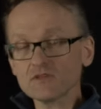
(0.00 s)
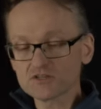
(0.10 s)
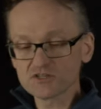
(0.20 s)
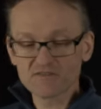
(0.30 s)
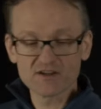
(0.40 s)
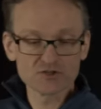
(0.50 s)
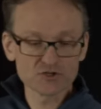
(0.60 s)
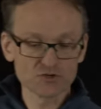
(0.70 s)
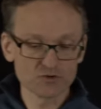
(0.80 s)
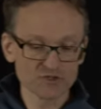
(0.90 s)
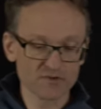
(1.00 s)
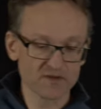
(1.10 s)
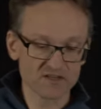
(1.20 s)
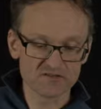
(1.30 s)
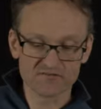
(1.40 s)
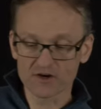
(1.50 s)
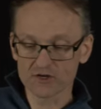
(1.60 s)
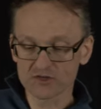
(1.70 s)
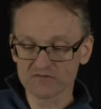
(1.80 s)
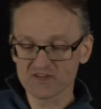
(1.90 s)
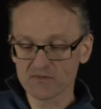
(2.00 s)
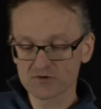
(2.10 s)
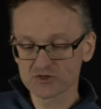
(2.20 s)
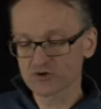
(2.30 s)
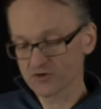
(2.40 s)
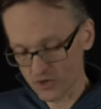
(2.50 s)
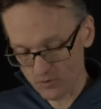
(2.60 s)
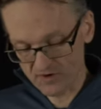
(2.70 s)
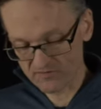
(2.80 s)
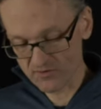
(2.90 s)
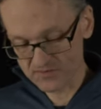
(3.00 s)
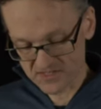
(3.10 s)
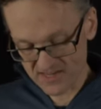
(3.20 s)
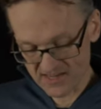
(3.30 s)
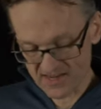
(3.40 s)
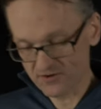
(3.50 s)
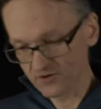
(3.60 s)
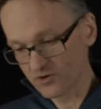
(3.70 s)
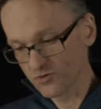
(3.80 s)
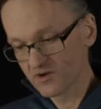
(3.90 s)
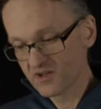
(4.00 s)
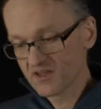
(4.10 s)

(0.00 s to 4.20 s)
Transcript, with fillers: so if I just draw something as a function of temperature going from say, I don't know,